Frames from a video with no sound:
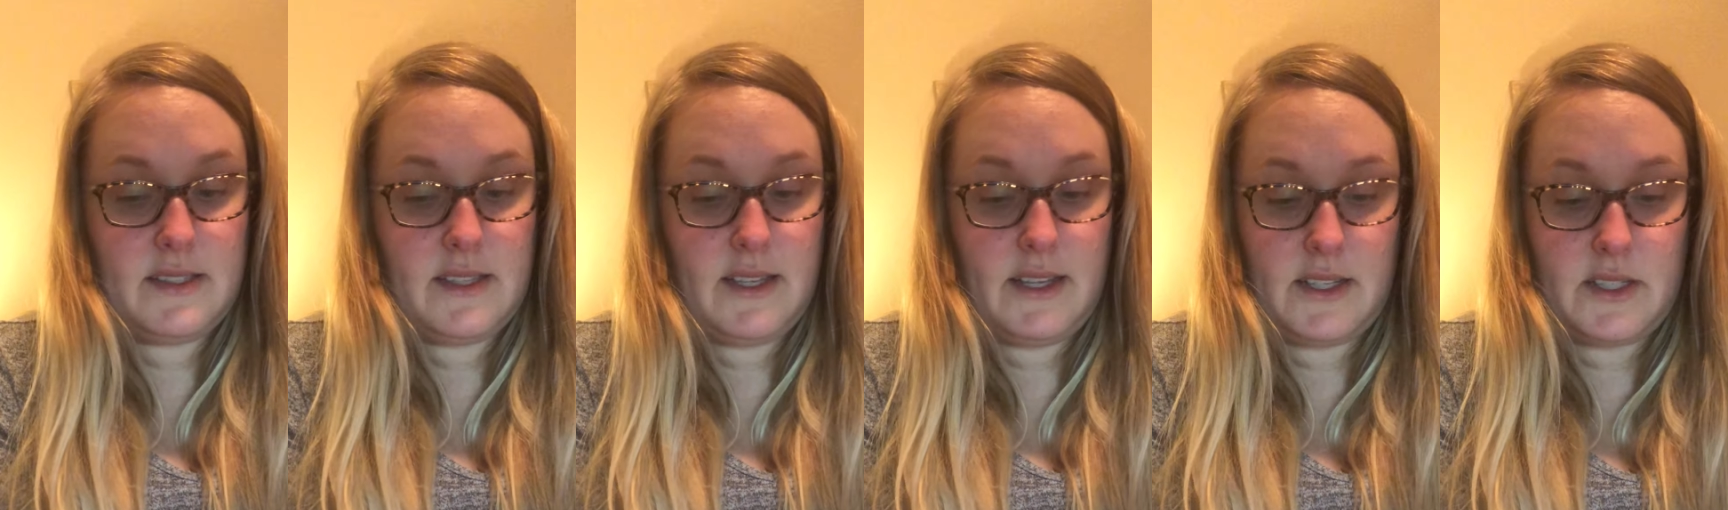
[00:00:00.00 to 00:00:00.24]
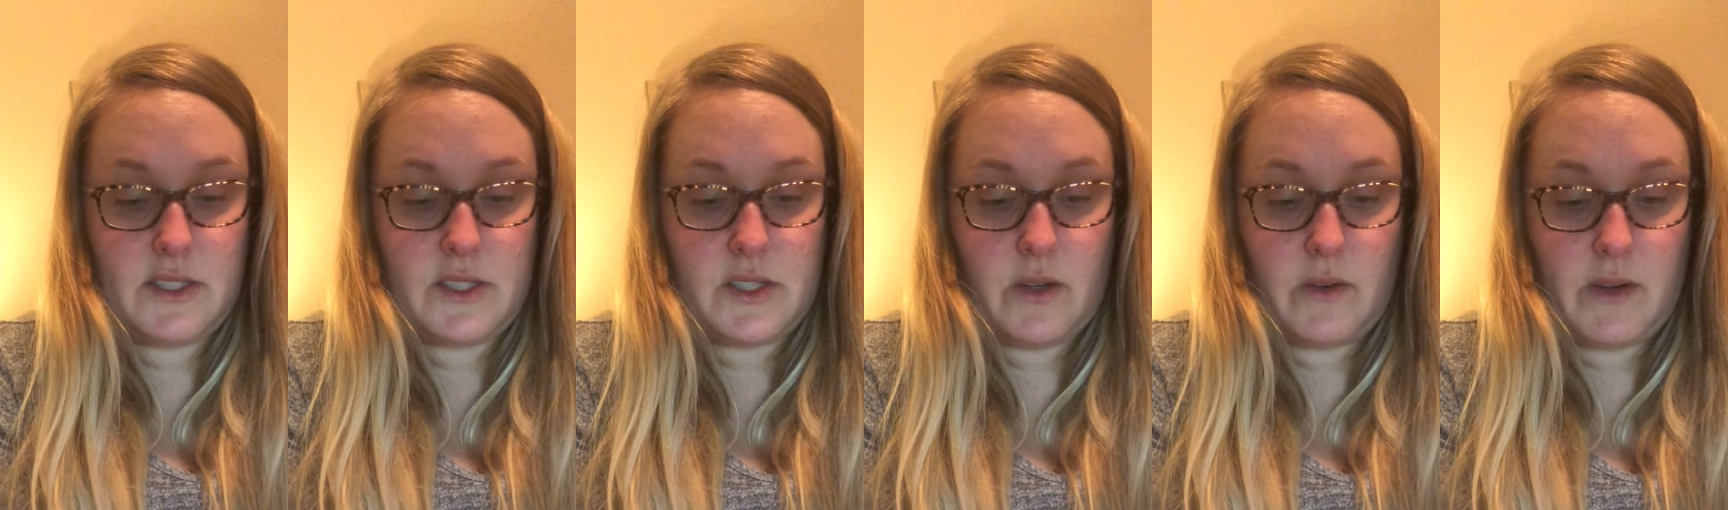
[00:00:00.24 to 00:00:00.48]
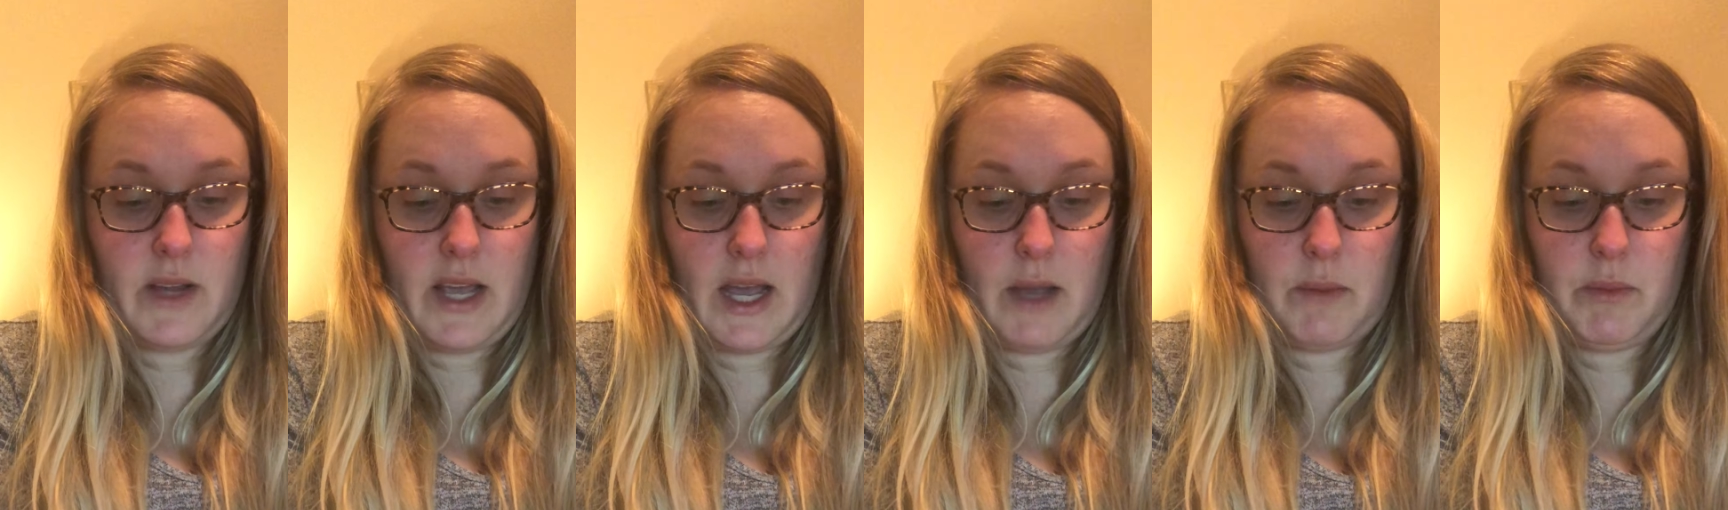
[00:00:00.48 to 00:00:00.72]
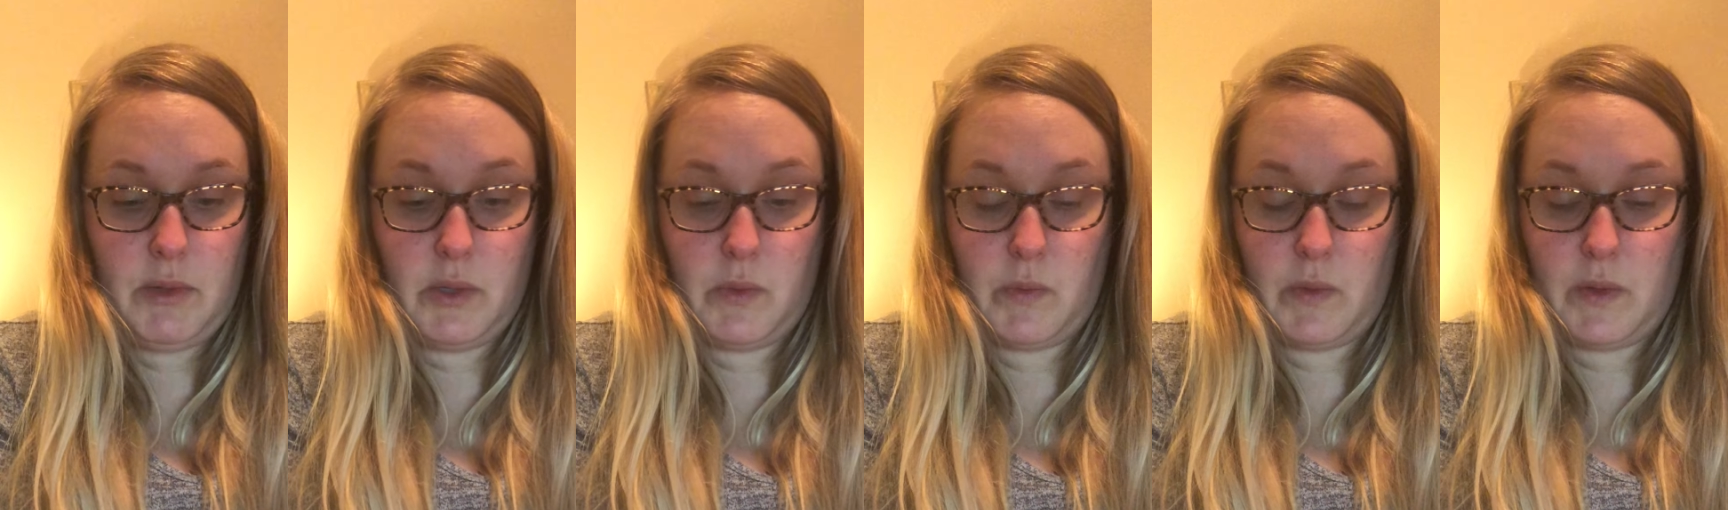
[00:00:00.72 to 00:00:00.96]
things don't
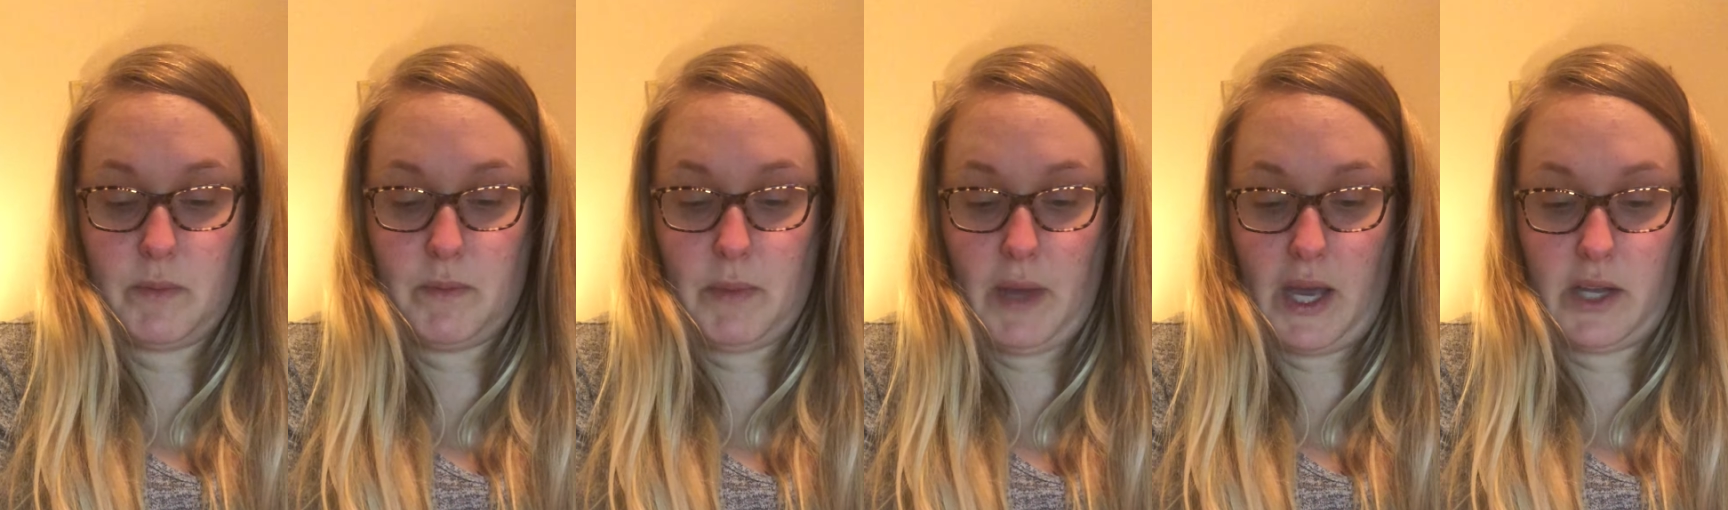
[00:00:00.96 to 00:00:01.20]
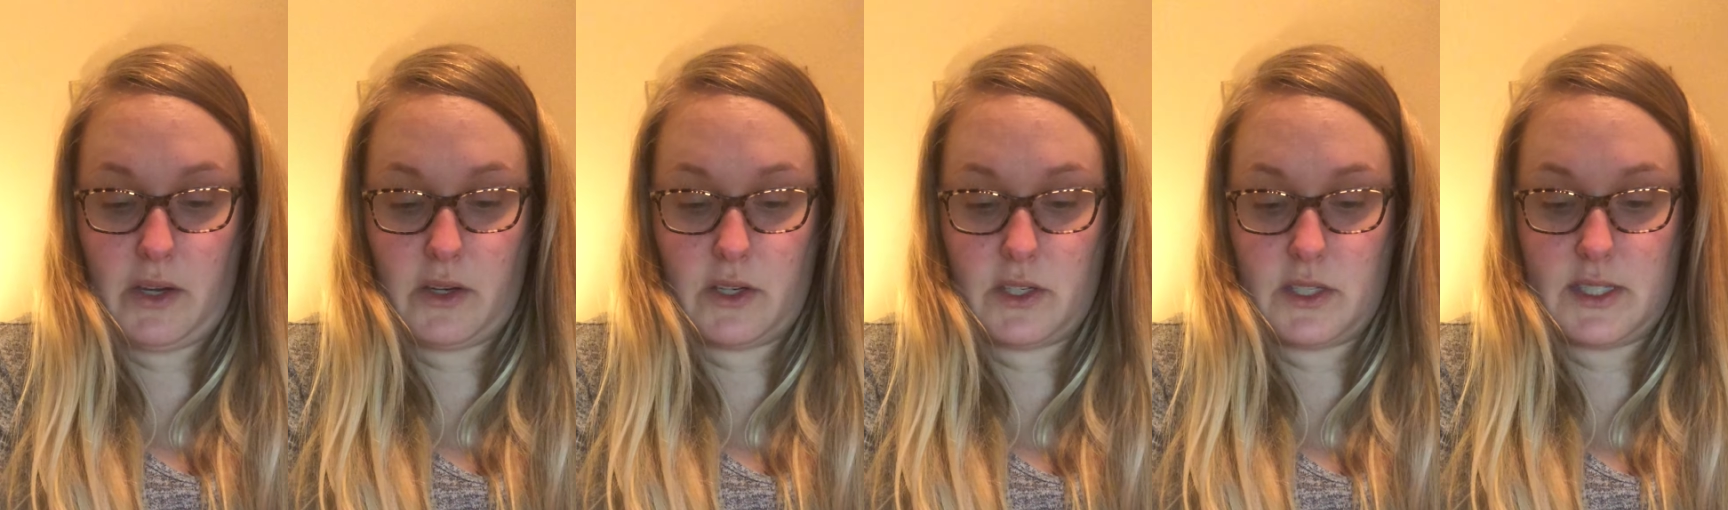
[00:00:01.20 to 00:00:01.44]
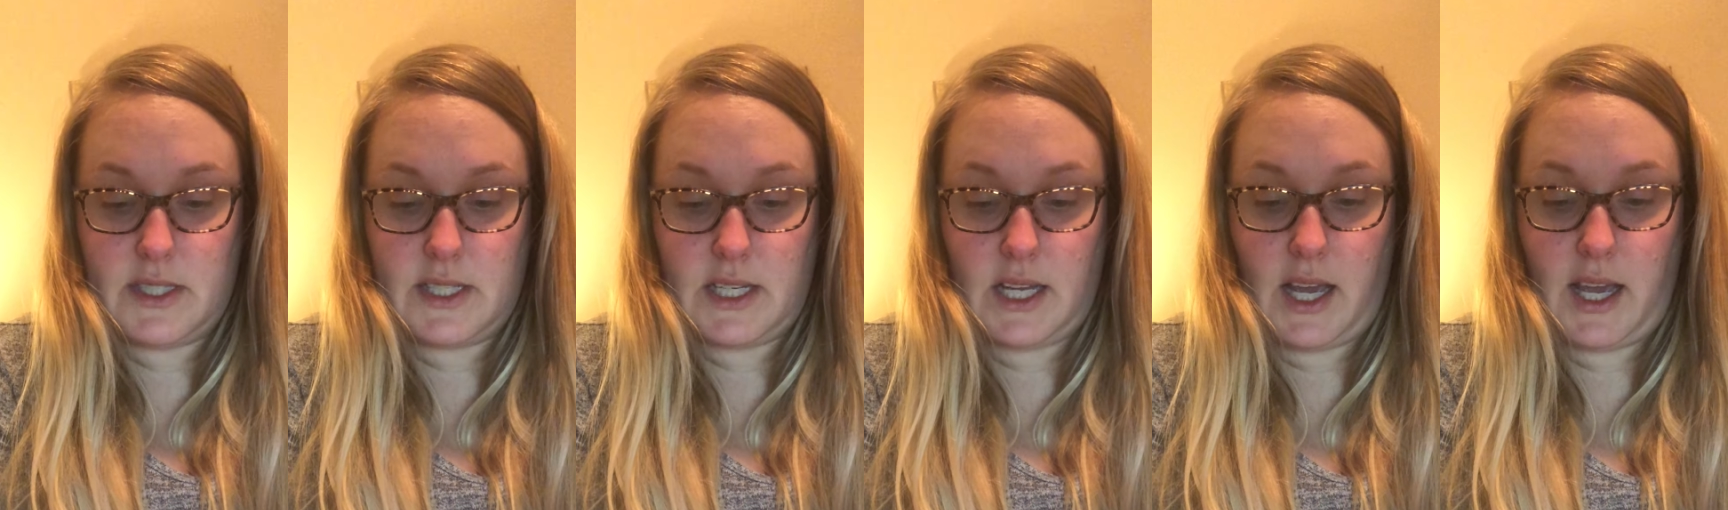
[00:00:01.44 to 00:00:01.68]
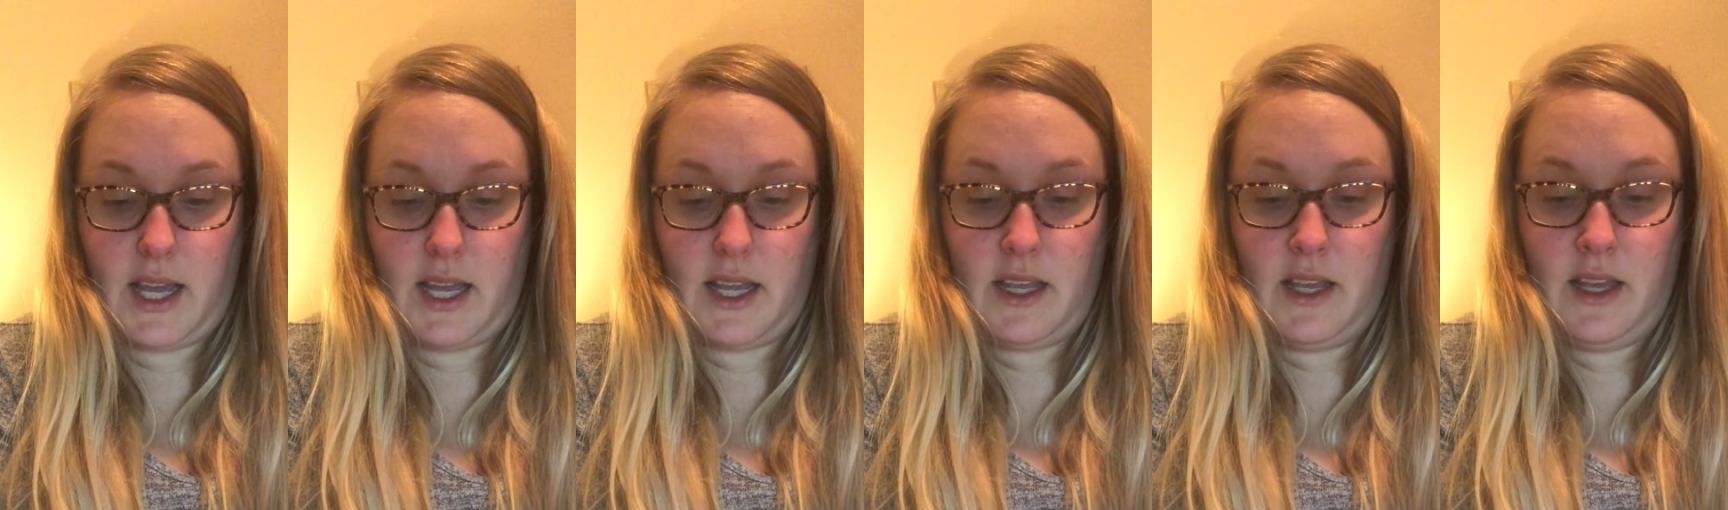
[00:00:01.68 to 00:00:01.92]
happen when beggars
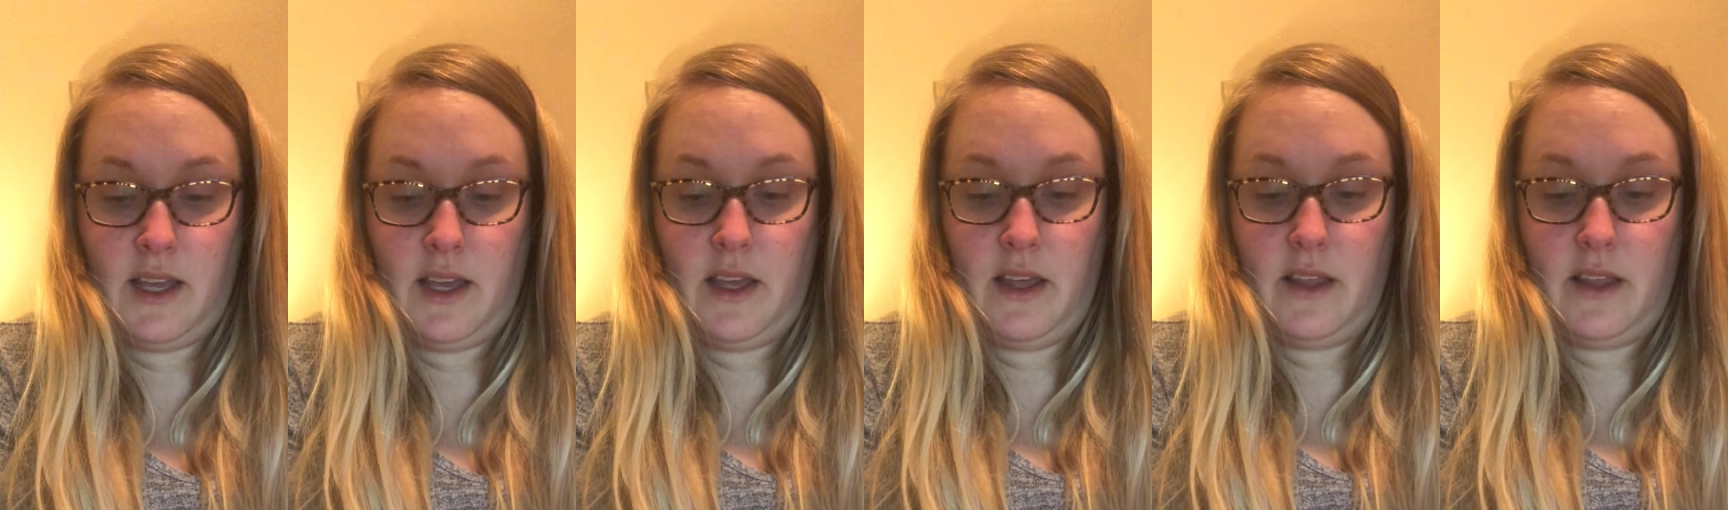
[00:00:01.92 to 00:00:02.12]
die.